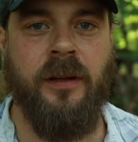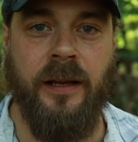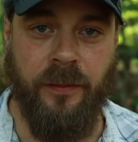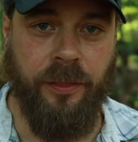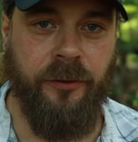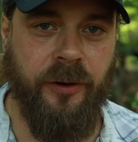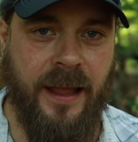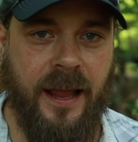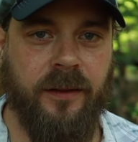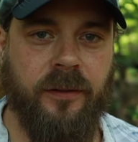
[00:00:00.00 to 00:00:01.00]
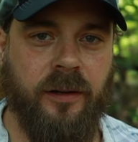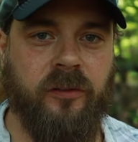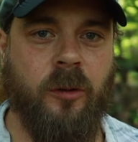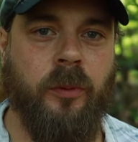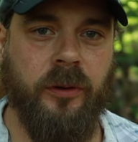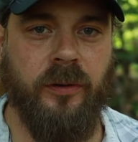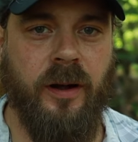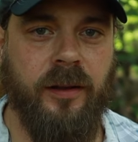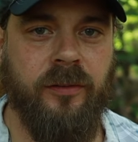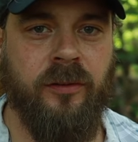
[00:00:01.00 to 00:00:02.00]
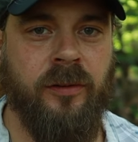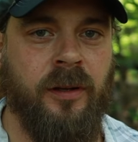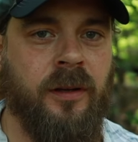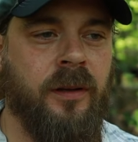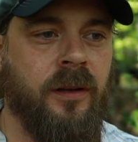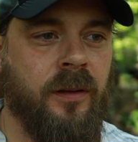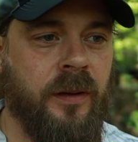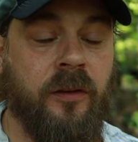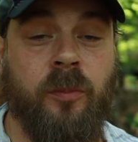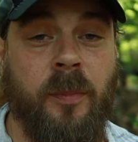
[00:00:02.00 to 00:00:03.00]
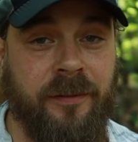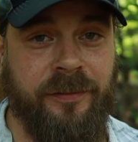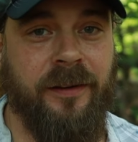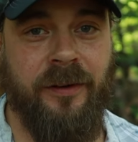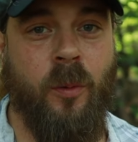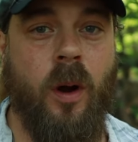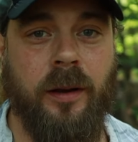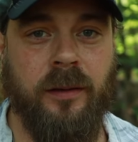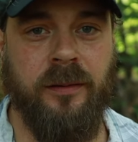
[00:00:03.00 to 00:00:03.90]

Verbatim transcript: And the third hack that I stumbled across is my favorite one.